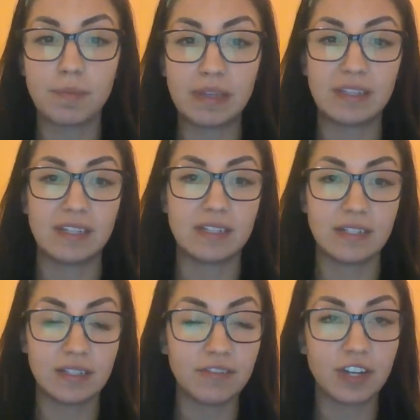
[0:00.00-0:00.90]
ability to
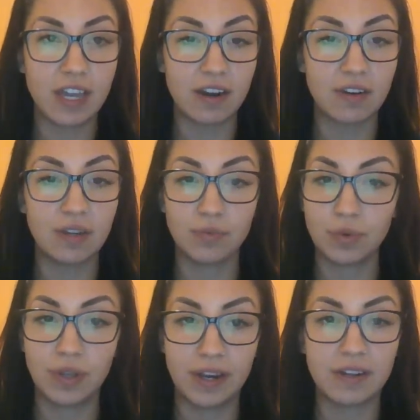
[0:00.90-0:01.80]
deliver care in
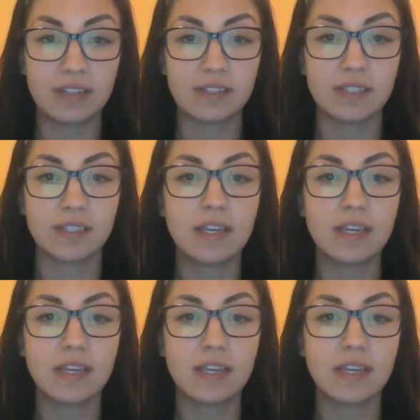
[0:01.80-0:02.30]
rural areas.